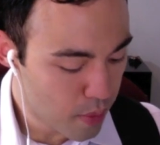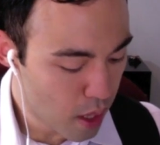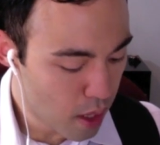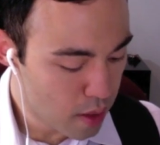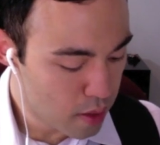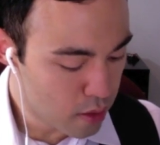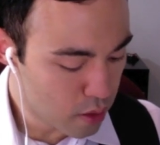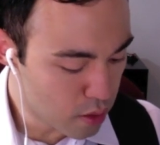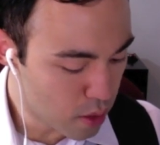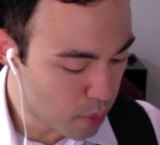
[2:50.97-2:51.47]

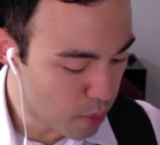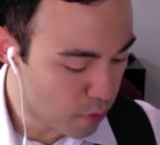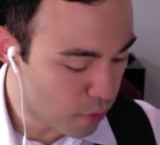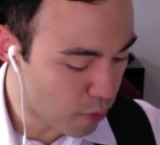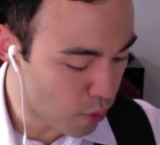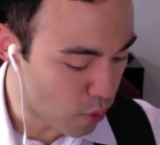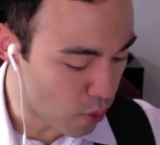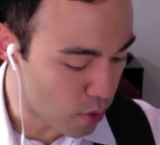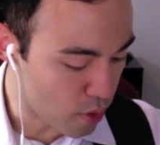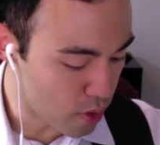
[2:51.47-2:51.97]
So number
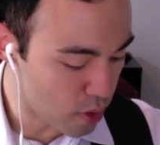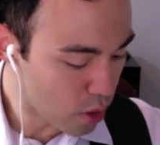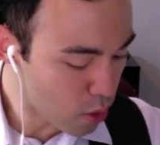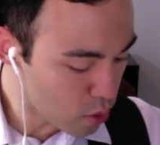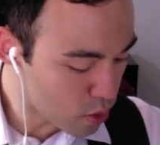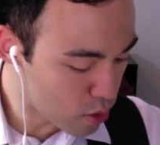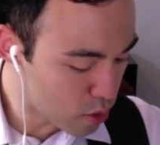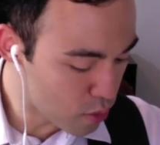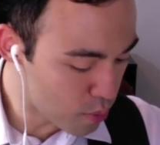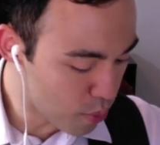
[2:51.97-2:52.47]
4, no
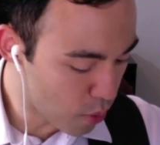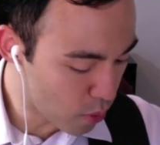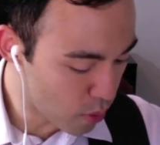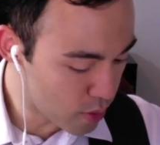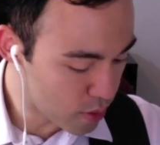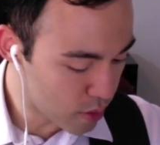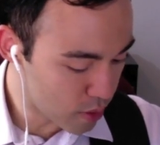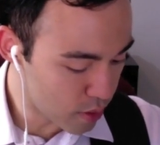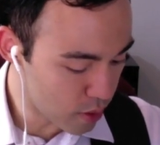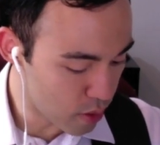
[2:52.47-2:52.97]
2
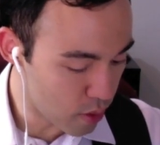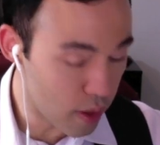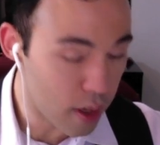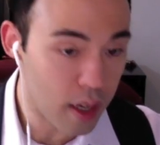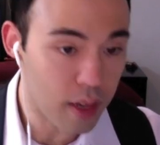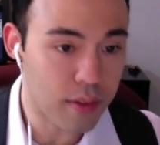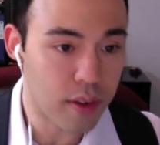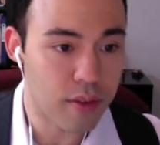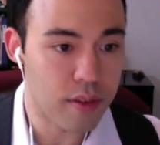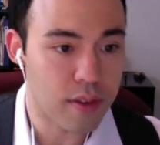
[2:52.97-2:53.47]
points on the
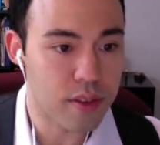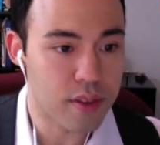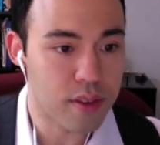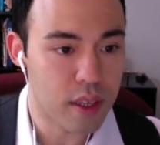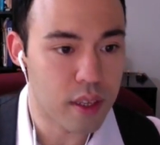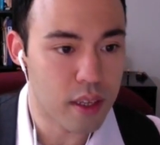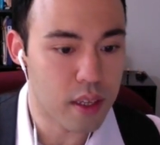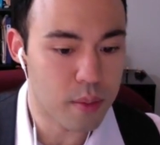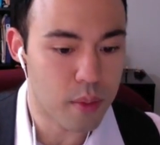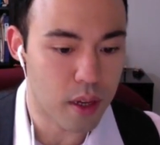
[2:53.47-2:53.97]
graph have the
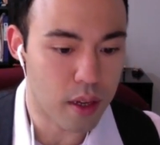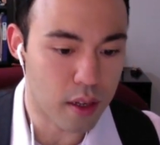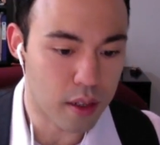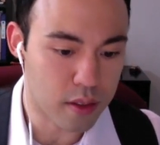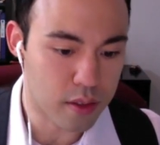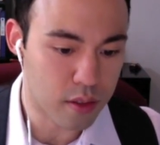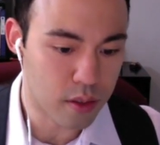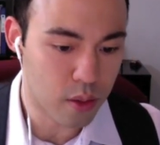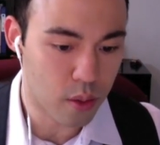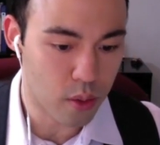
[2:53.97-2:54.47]
same
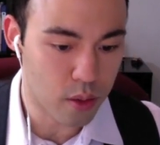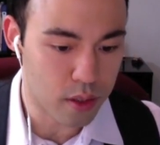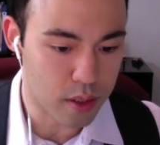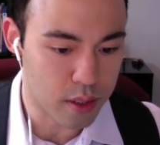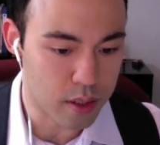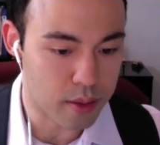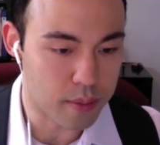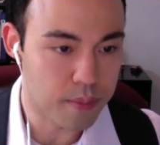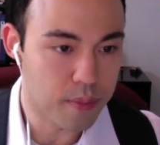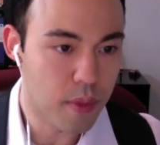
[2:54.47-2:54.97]

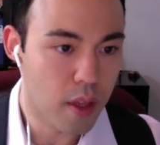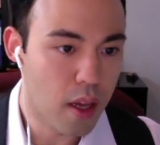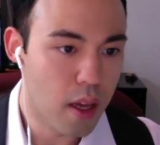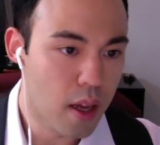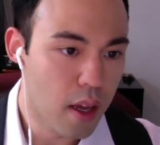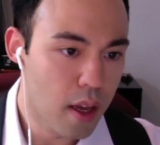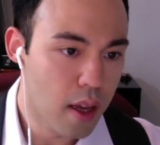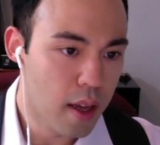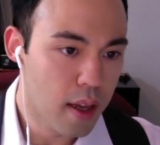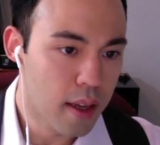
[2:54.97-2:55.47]
x-coordinate.
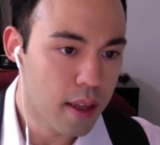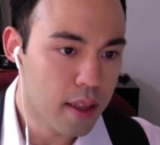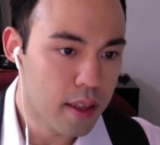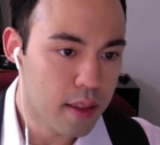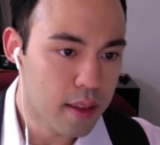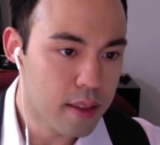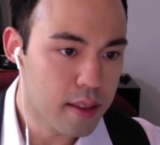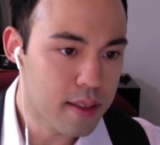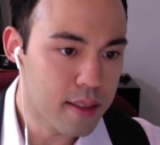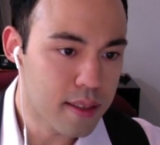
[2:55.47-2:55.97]

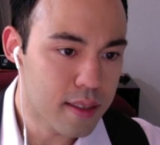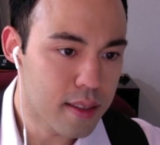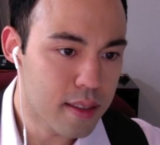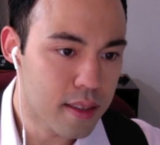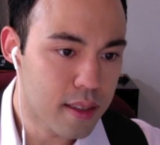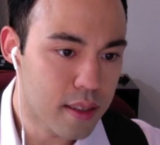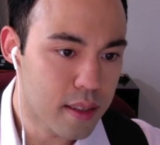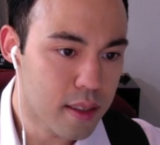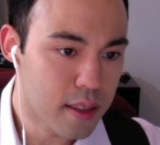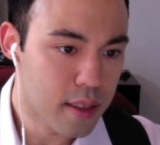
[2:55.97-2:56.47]
This,
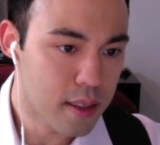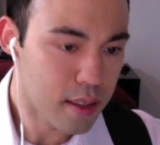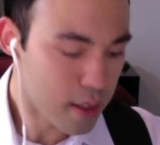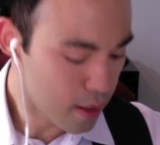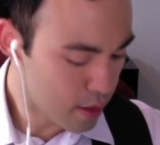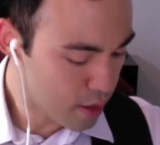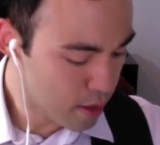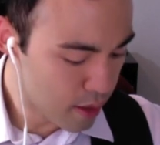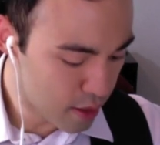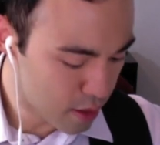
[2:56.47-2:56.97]
and
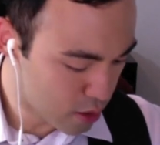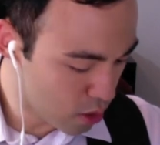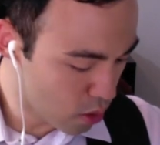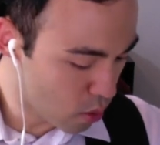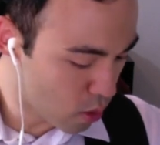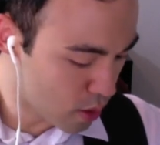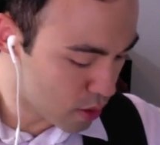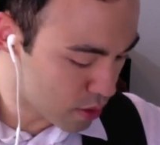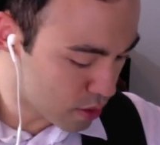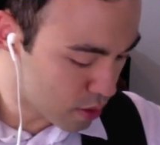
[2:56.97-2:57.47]
then they
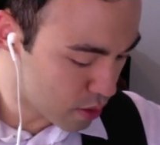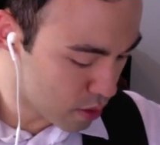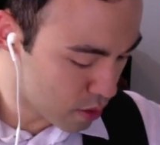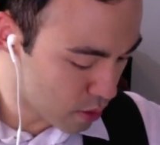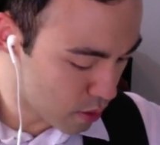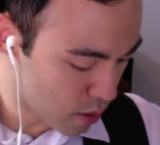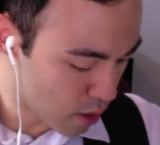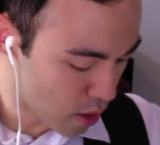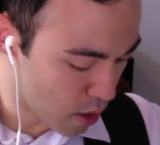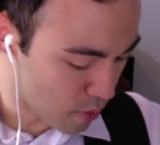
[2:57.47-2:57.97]
show us
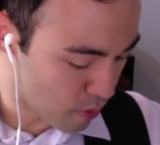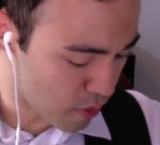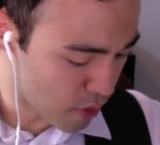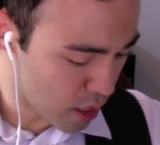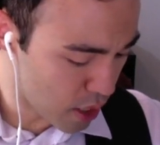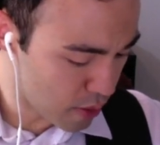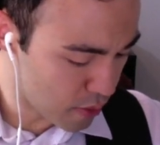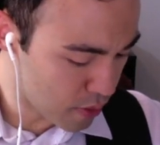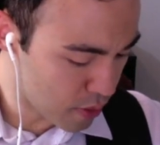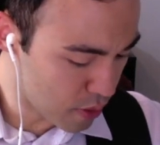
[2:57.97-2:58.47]

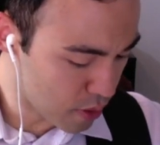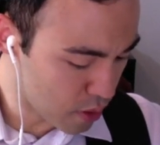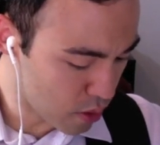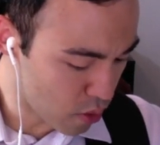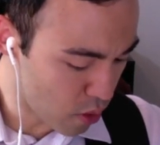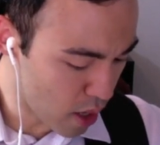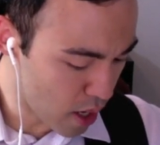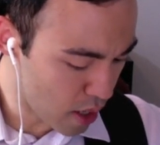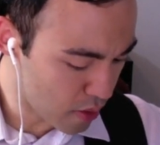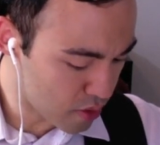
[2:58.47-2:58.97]
5
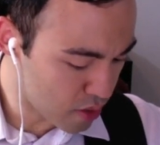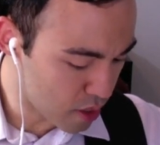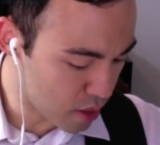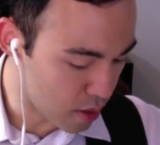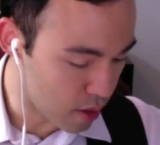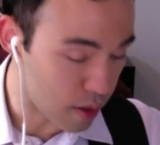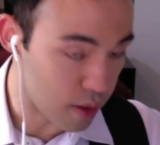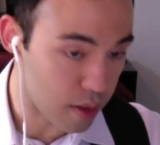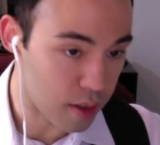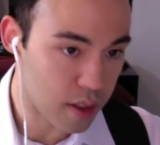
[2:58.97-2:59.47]
graphs
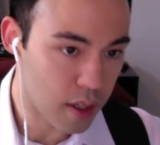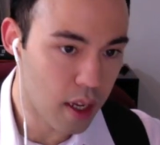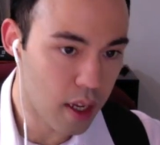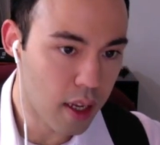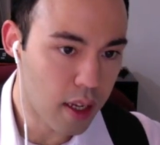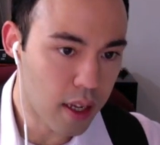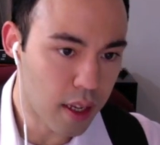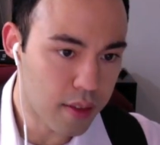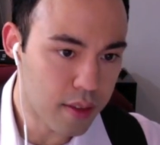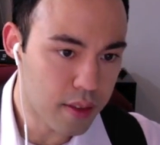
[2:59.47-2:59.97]
here,
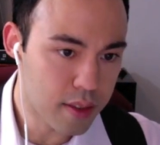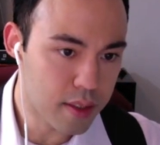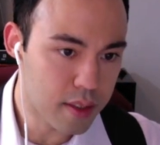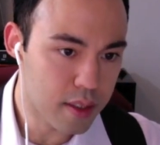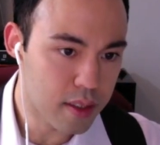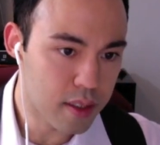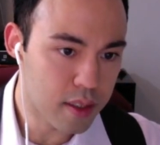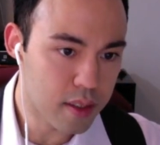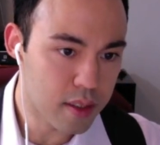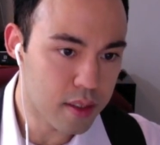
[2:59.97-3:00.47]
and this
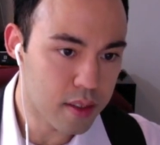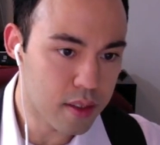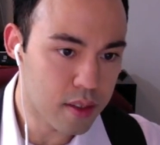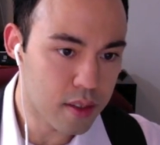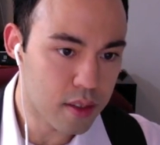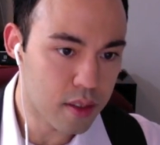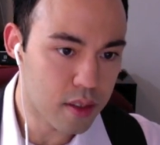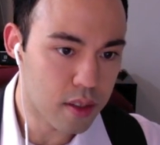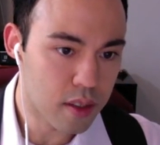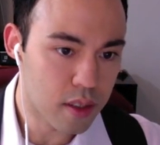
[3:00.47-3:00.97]

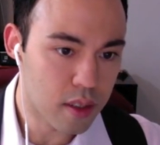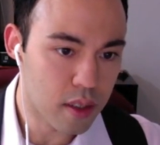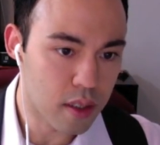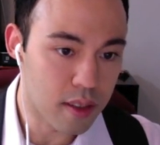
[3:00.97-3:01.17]
is a